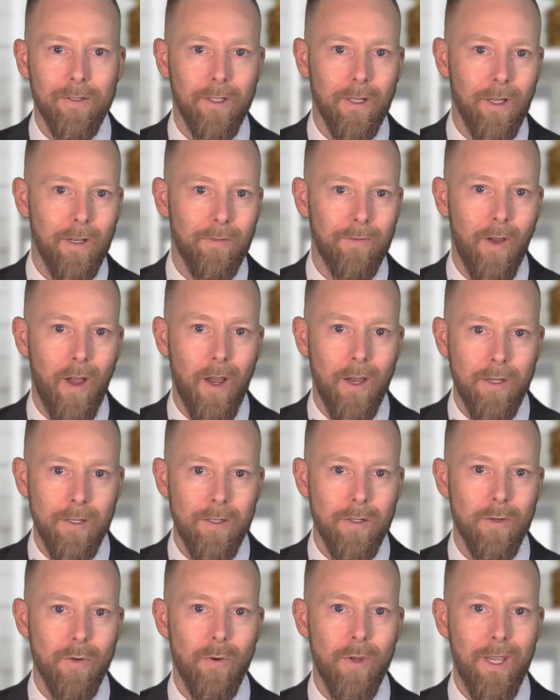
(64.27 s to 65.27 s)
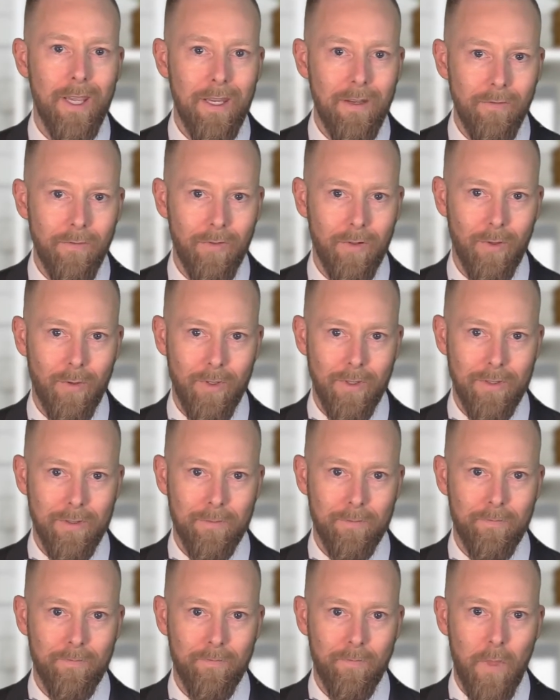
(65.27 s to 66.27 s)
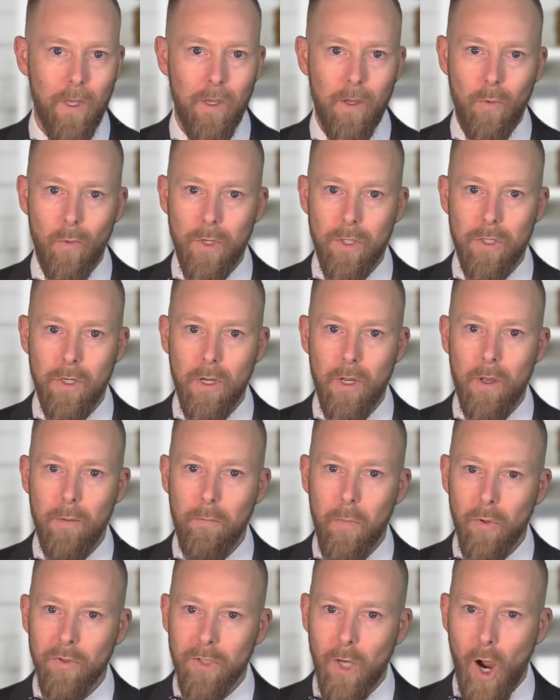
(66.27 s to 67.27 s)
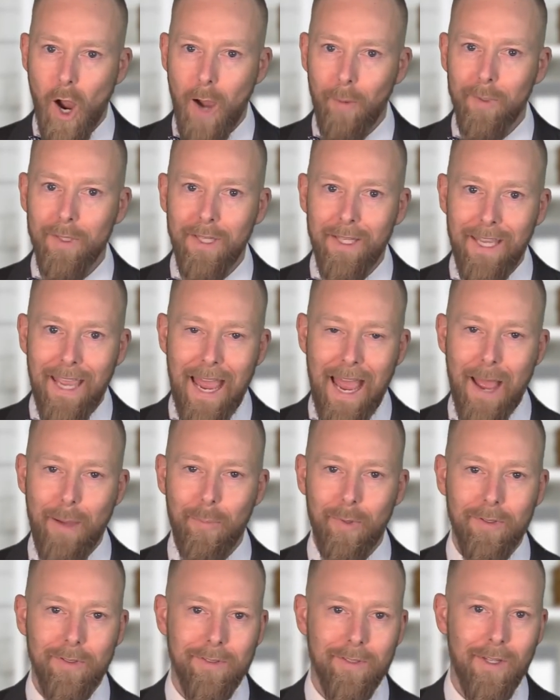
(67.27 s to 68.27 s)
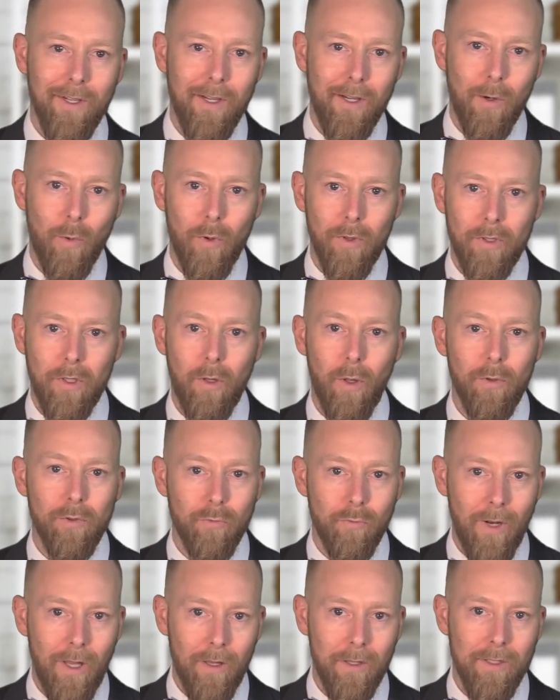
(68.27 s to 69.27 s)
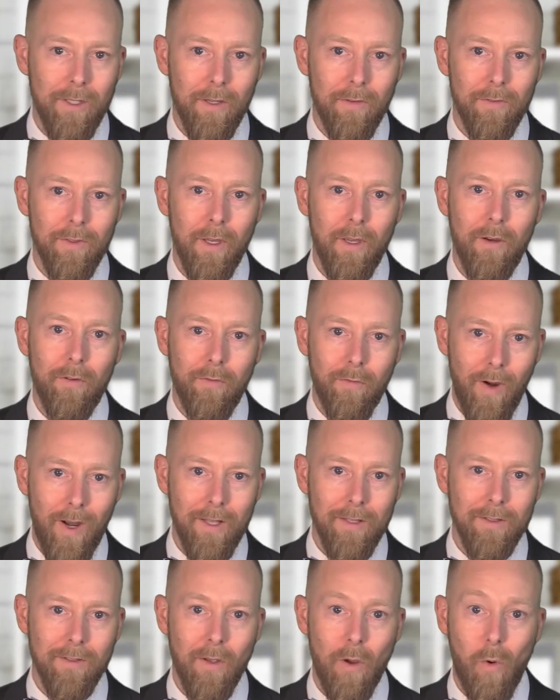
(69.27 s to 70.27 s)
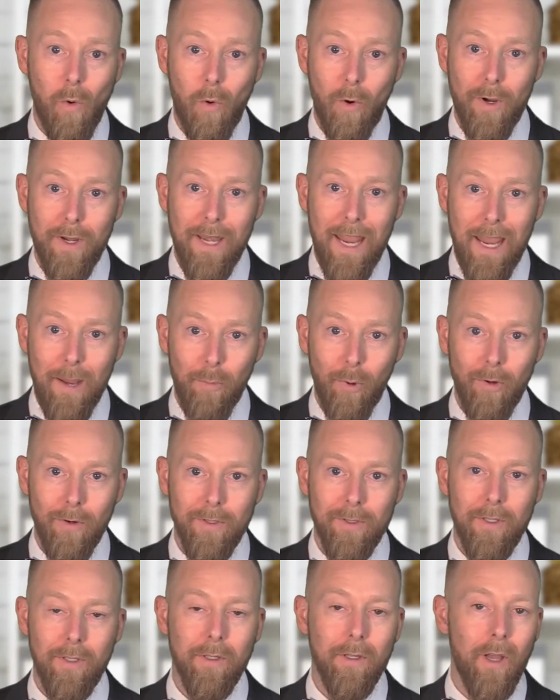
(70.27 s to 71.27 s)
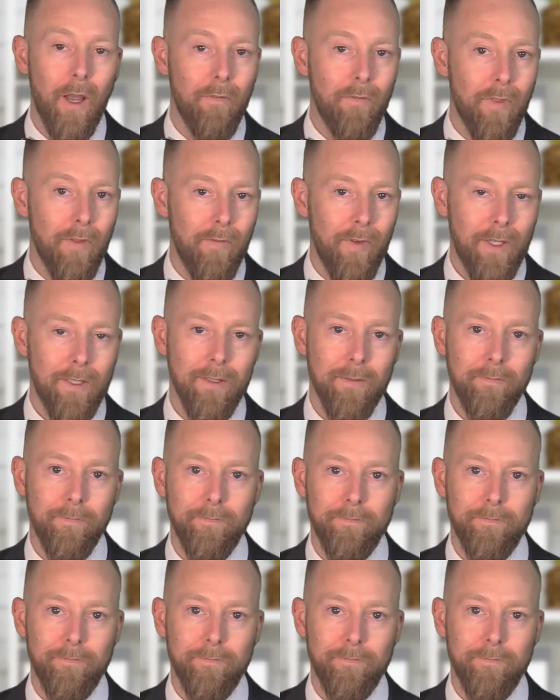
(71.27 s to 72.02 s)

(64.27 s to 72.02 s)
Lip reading: of undue influence, which most commonly happens with close relatives, friends, or neighbors of the victim.